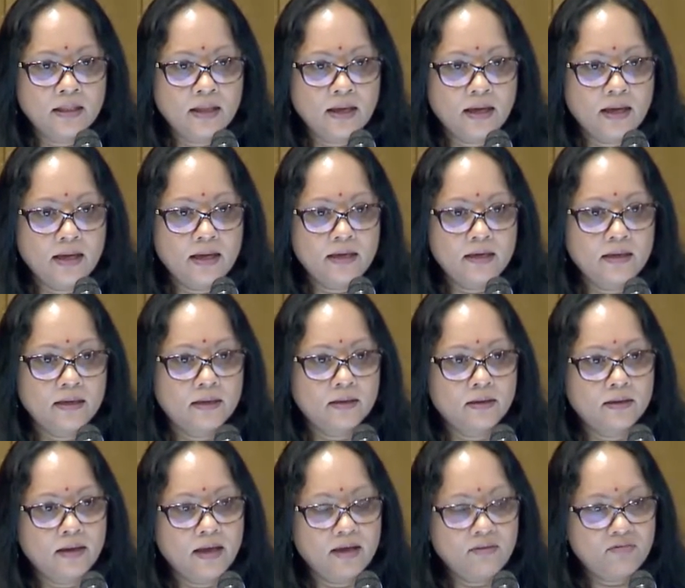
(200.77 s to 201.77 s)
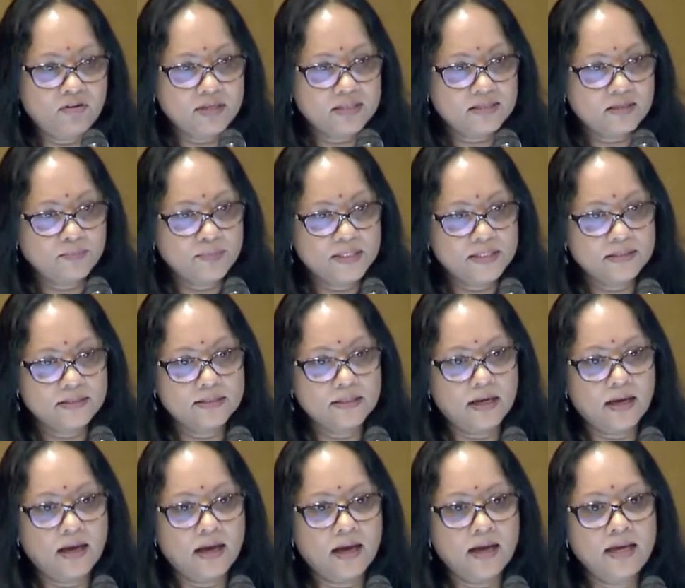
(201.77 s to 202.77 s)
And every semester,
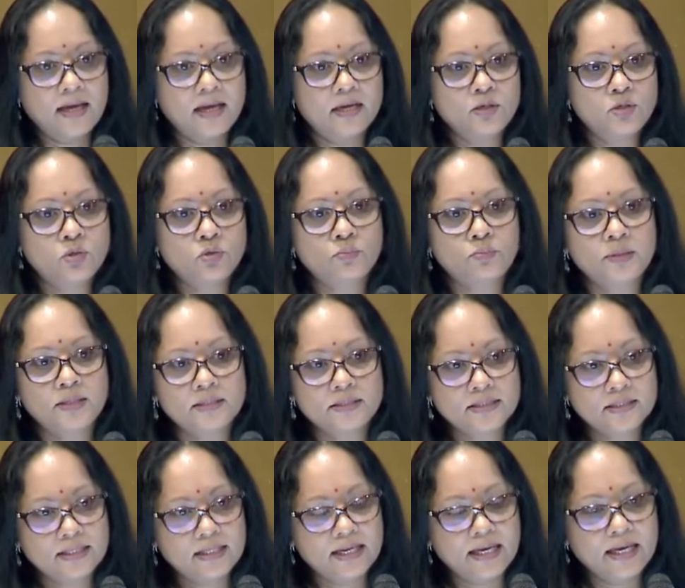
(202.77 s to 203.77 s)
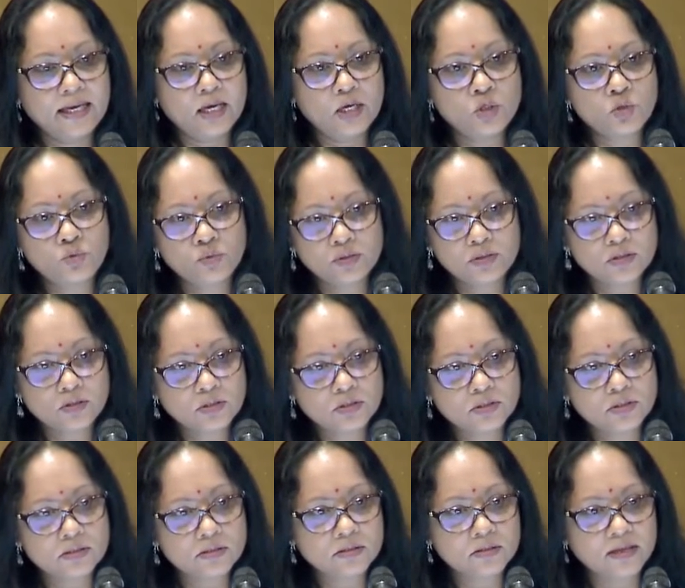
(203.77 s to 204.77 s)
I had to basically engage with
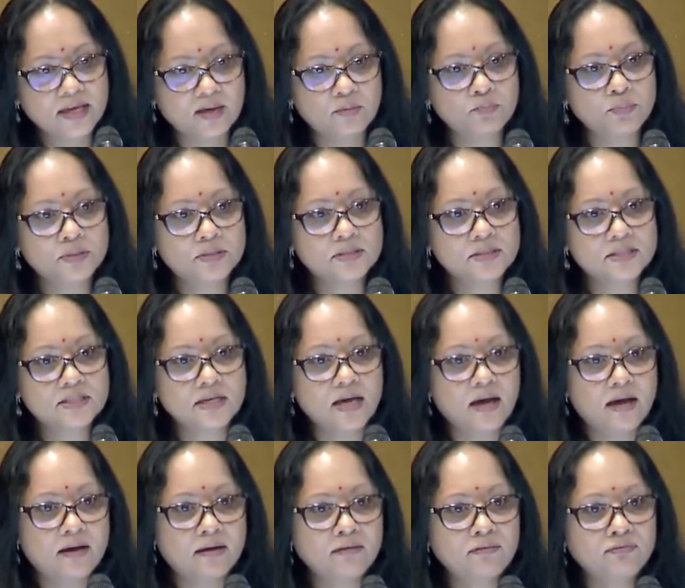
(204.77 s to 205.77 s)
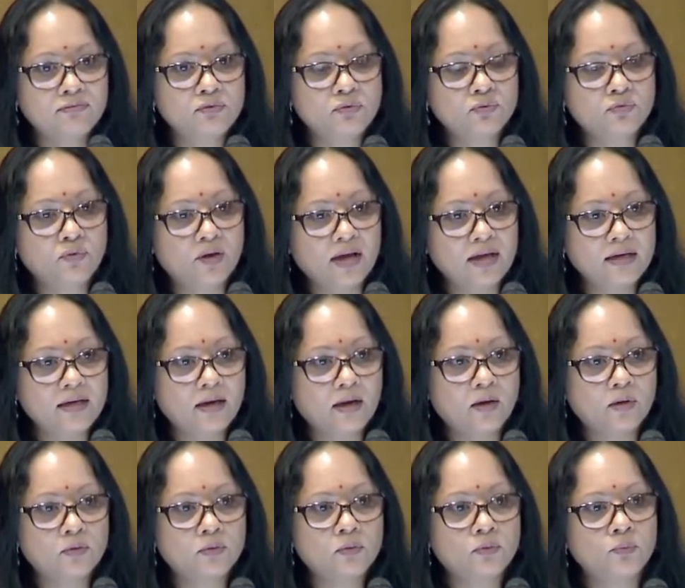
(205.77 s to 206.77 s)
this campus staff to find out